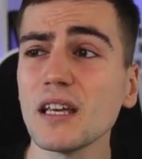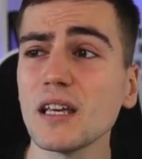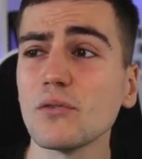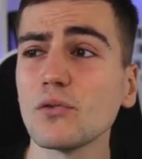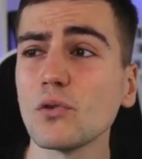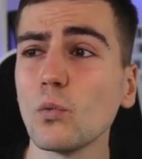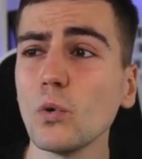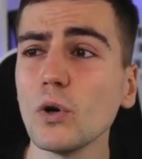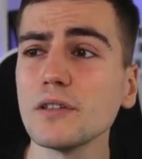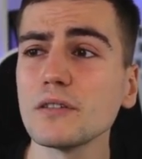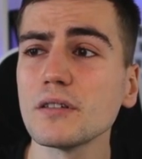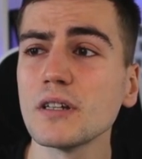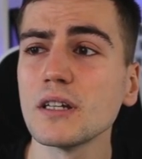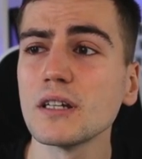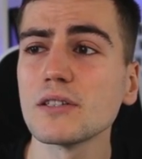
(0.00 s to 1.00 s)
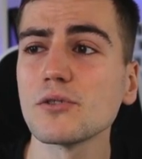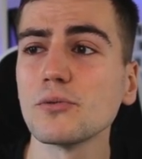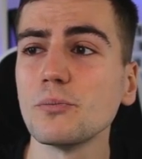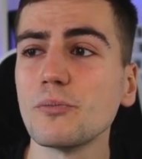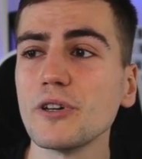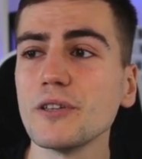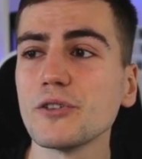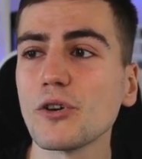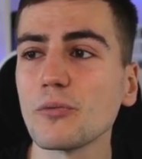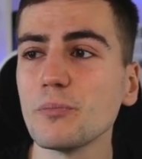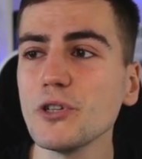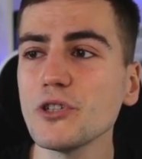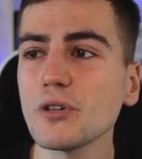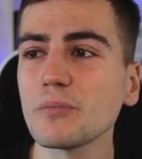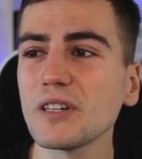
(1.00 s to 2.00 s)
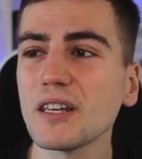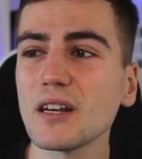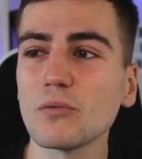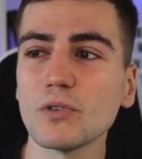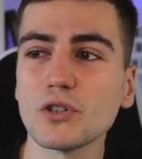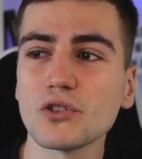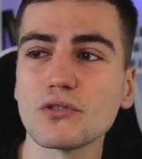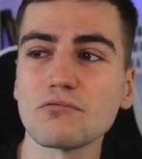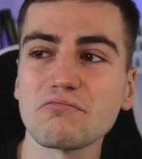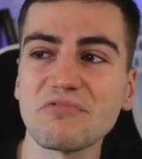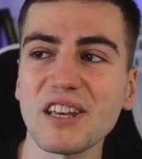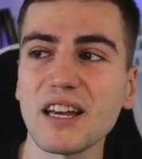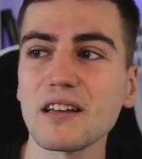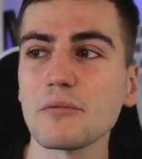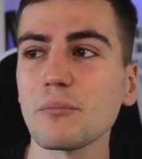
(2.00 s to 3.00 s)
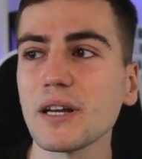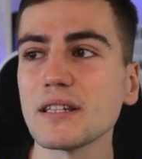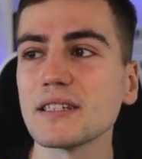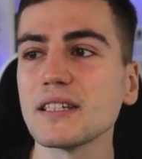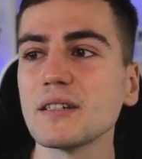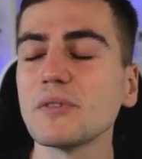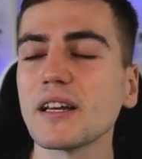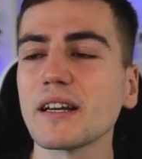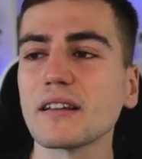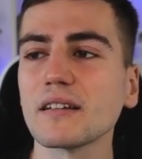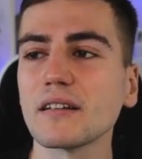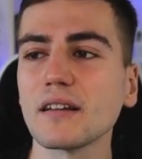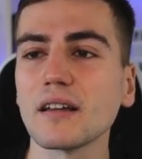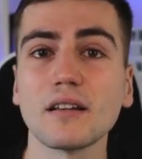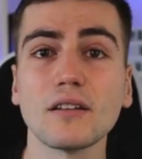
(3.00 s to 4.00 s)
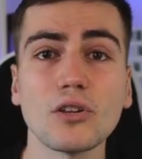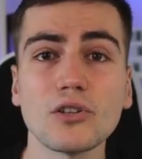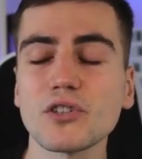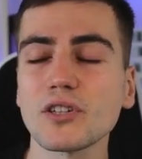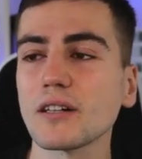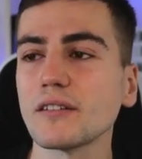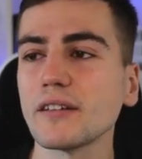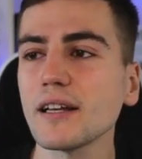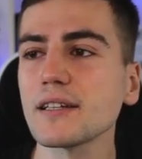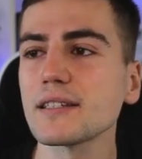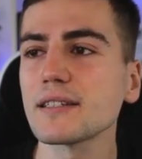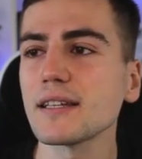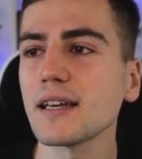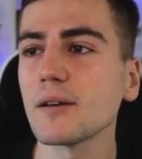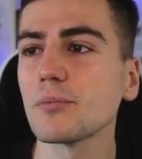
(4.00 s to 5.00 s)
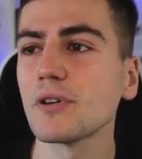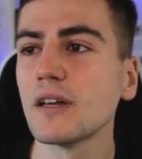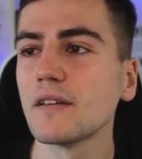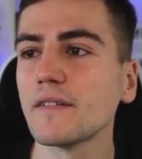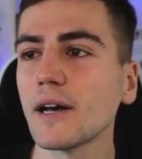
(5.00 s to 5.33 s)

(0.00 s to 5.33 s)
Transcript: if you want to bring your bishop here, which might seem like a logical next step,